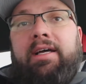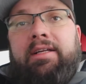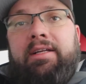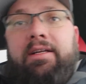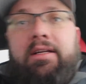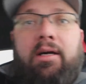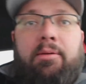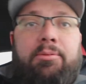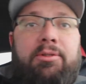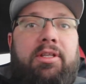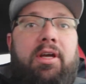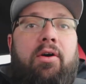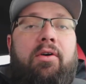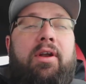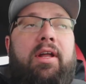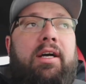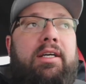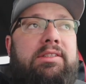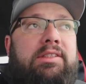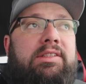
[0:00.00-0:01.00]
I did a couple
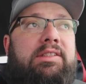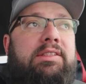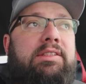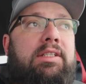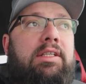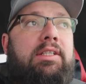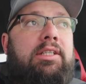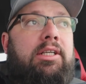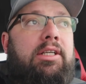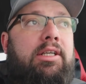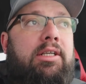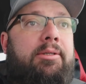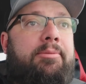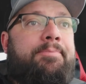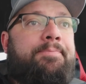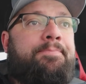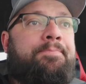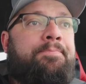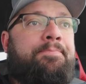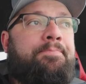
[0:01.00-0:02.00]
donuts,
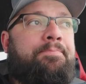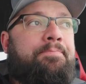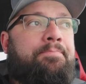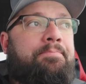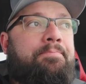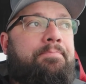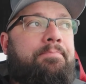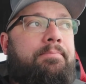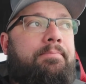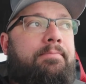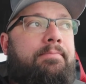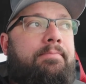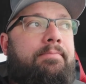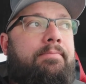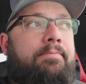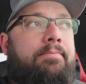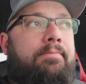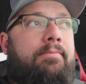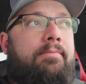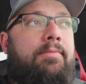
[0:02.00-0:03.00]
some
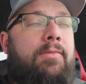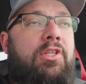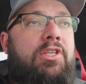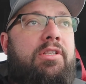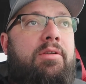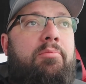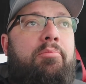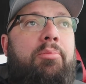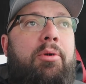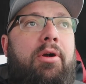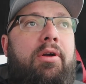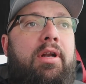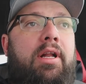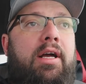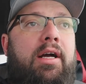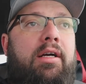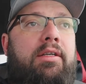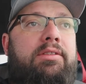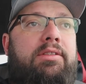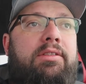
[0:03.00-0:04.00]

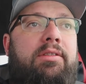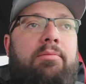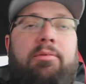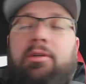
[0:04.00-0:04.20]
burnouts,